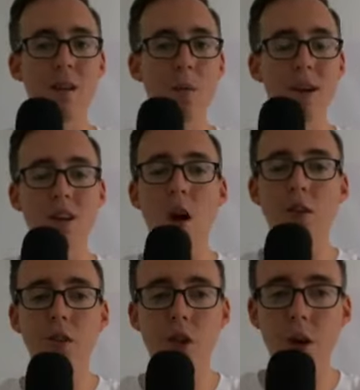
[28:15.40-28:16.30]
when
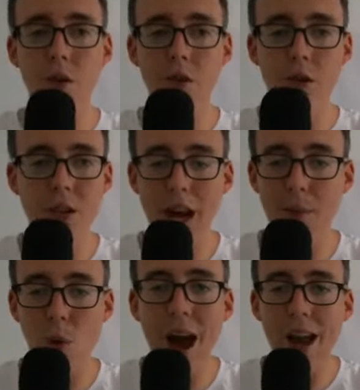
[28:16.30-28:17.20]
Dalton Schoen's your top
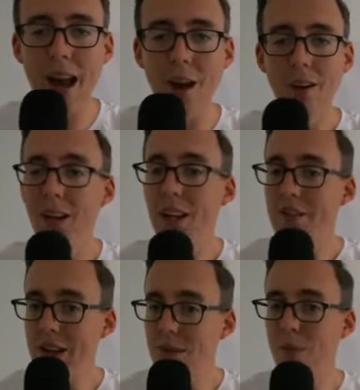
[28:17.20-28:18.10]
wideout,
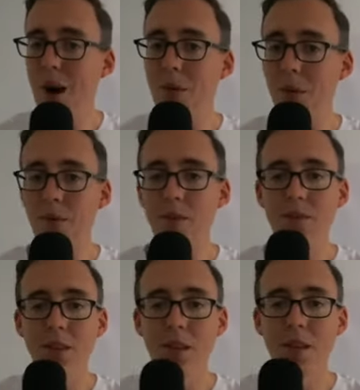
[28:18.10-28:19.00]
that's a problem.
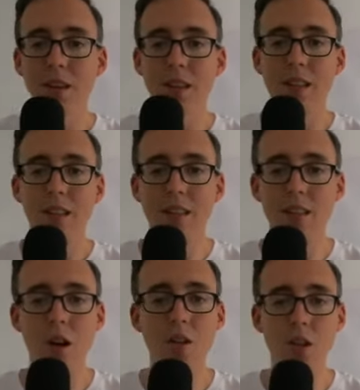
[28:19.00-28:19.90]

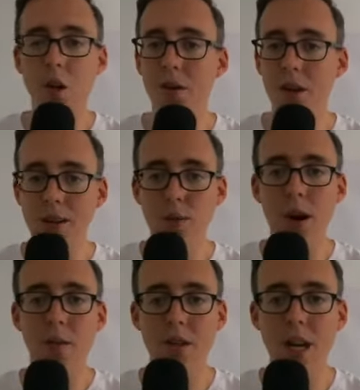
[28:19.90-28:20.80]
Dalton Schoen's a nice
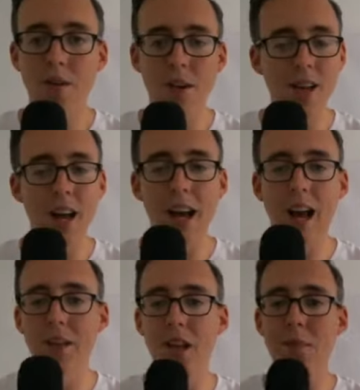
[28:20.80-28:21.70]
wide receiver. He's not a guy
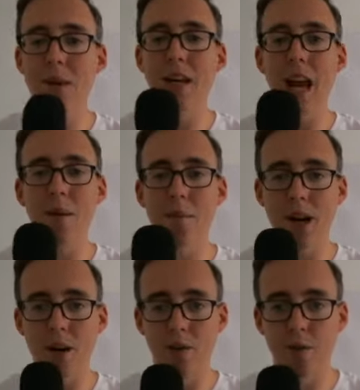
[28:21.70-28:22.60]
that's going to be a game
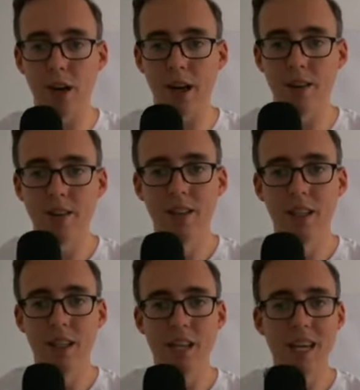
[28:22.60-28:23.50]
breaker for you.
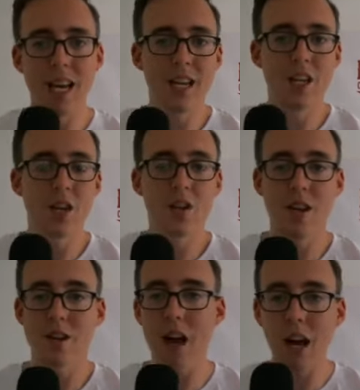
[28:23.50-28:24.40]
It's
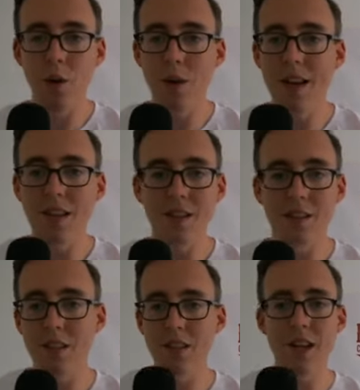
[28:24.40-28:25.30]
just not who he is.
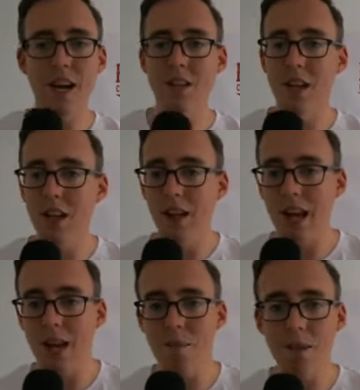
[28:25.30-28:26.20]
He's not CeeDee
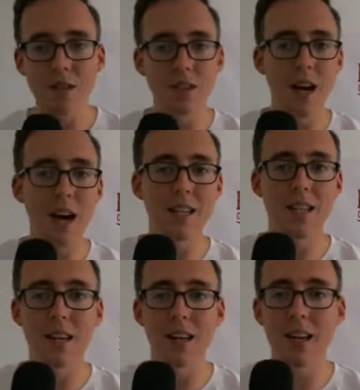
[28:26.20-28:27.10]
Lamb. He's not
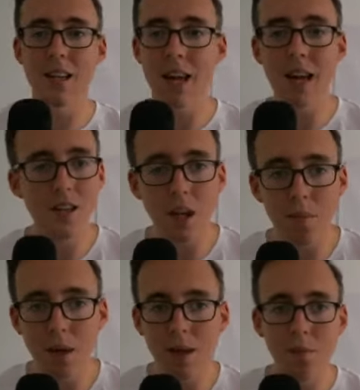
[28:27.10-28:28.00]
Denzel
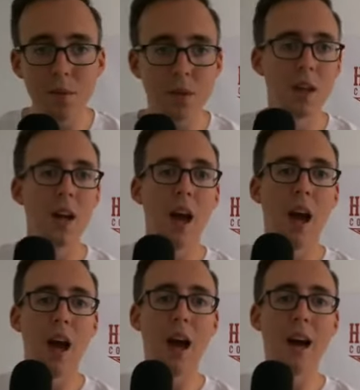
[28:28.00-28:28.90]
Mims.
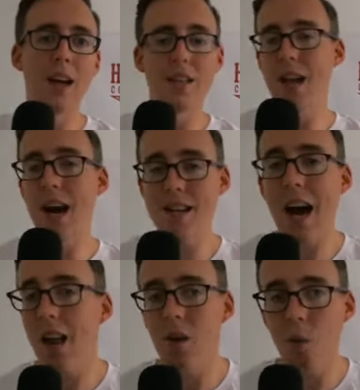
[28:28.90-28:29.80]
He's not
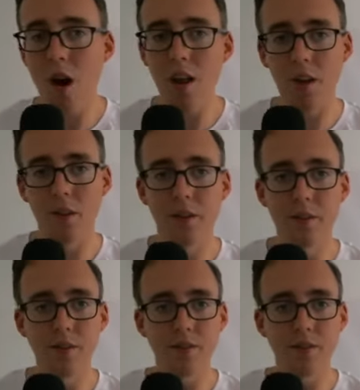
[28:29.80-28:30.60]
Tylan Wallace.